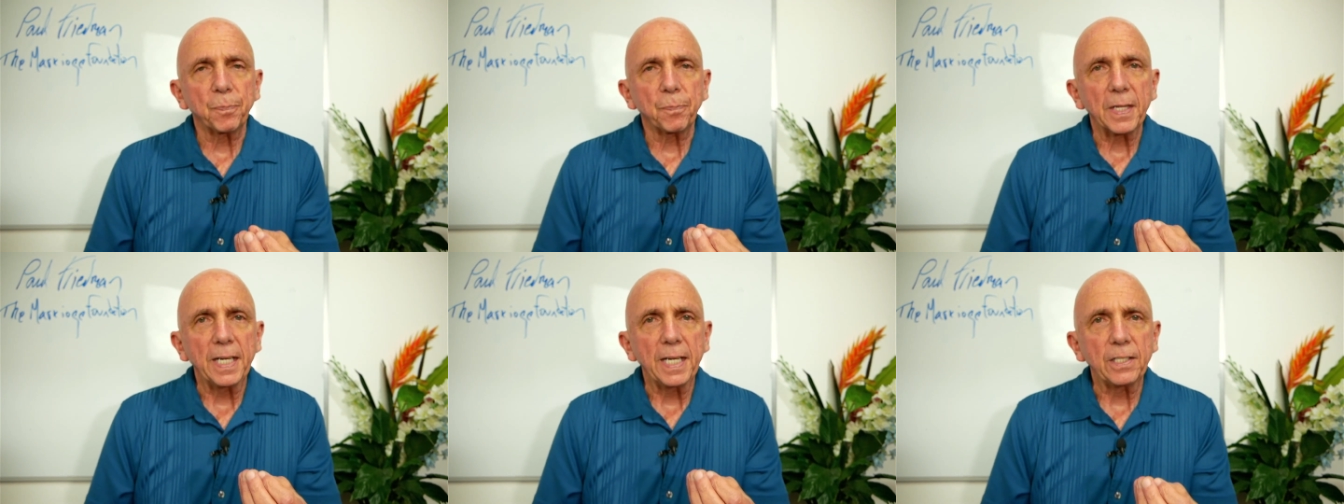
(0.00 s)

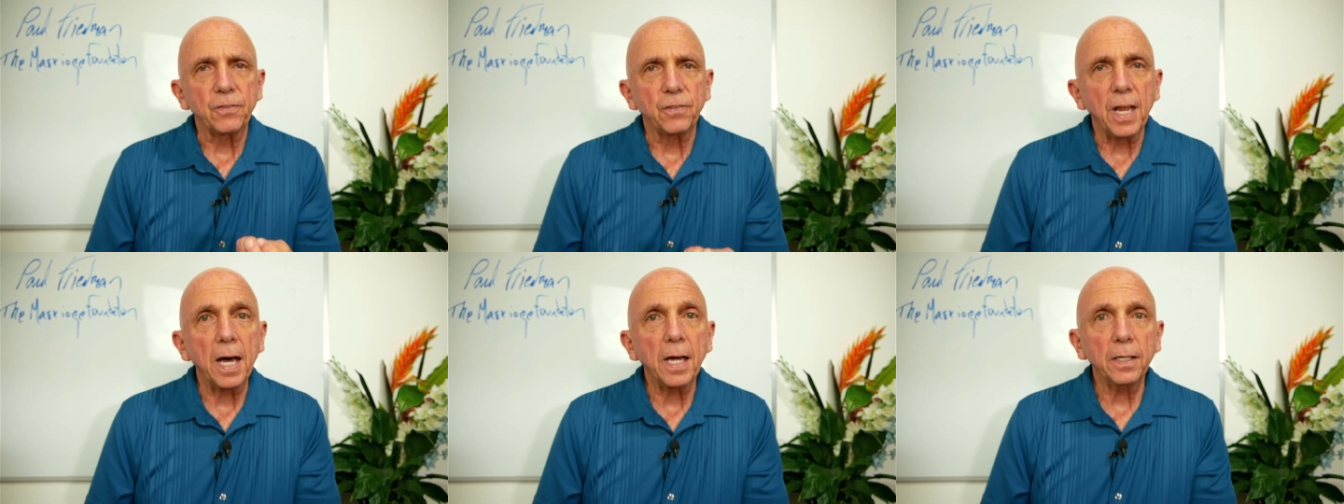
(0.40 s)
it's
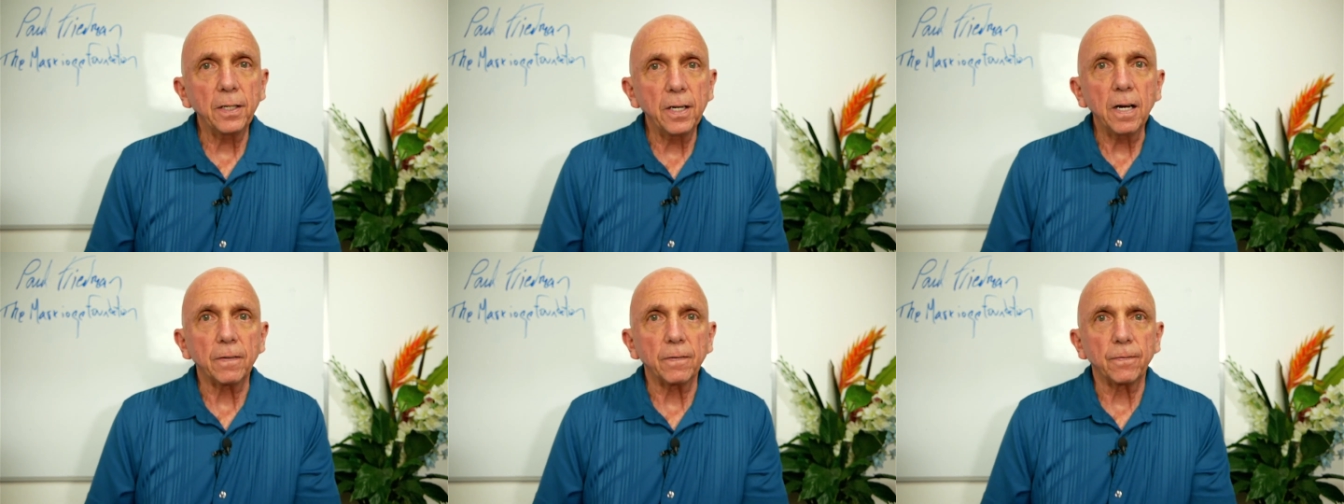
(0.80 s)
not
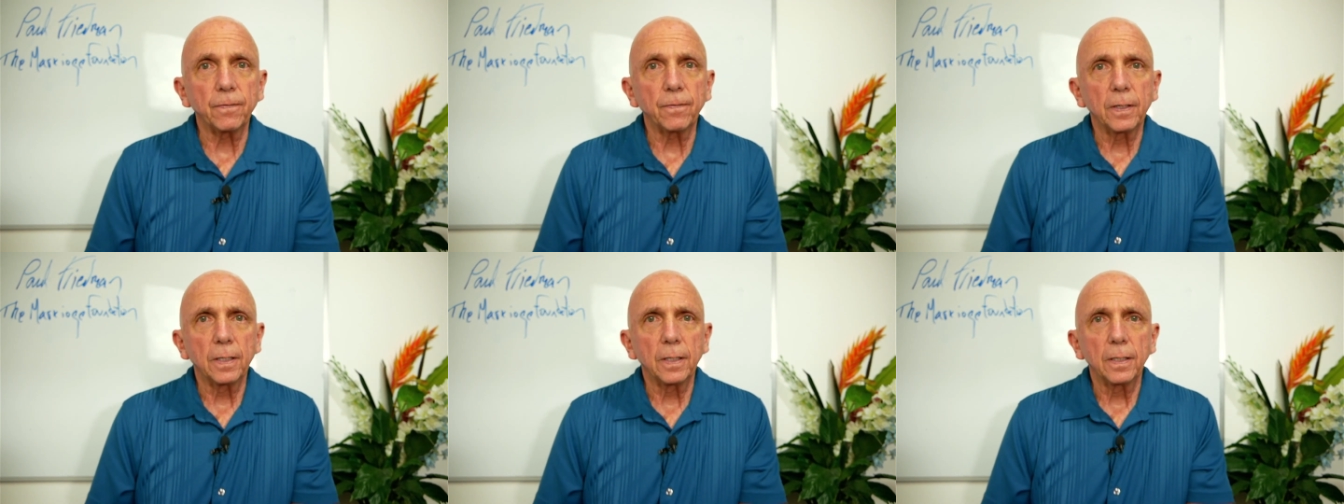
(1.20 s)
enough
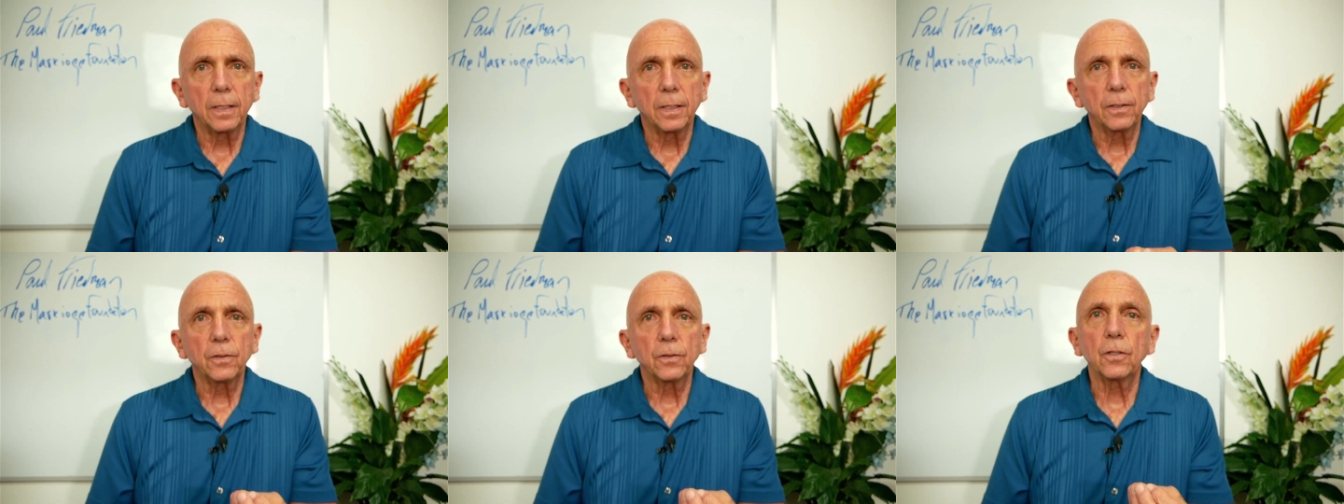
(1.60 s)

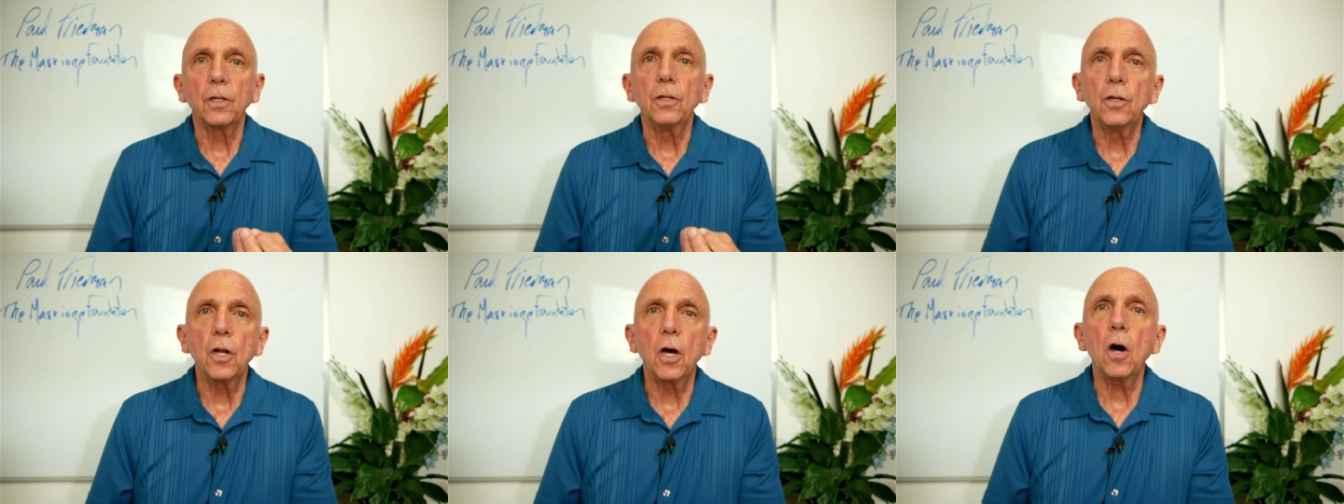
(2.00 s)
to
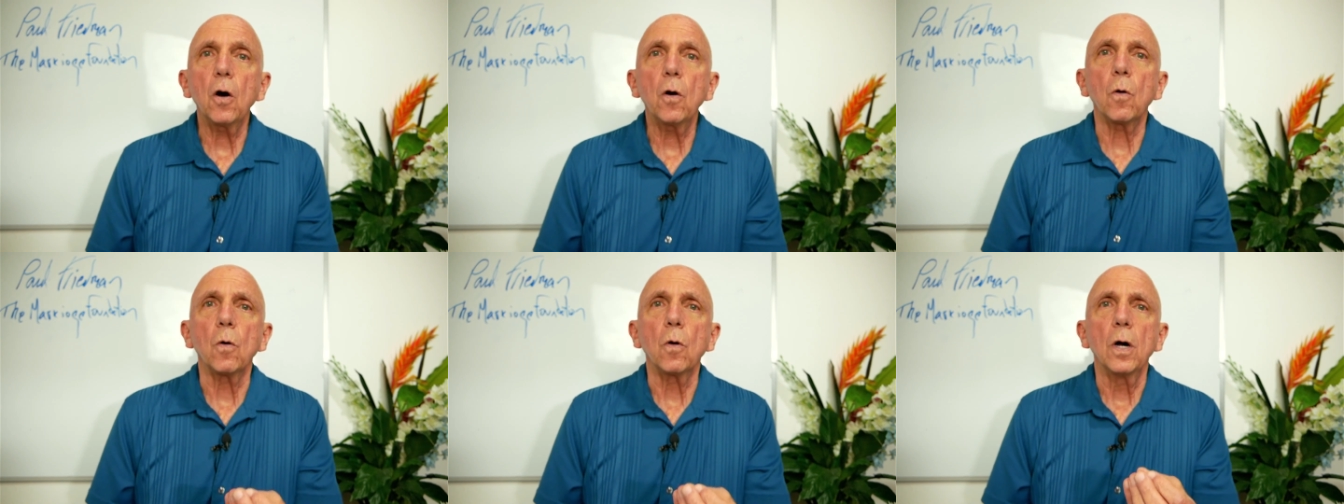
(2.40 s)

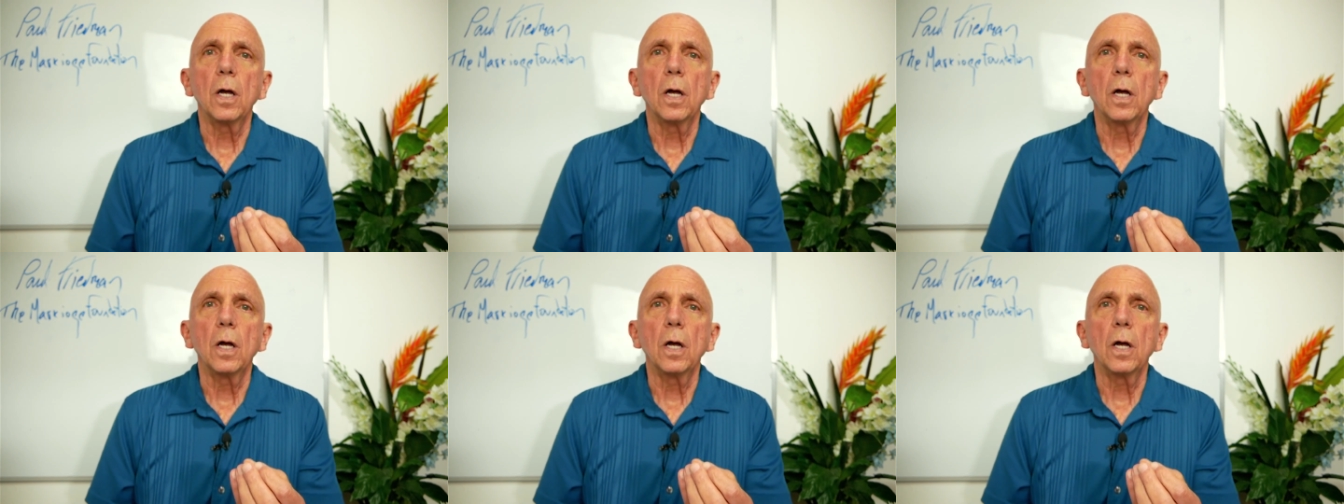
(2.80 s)
know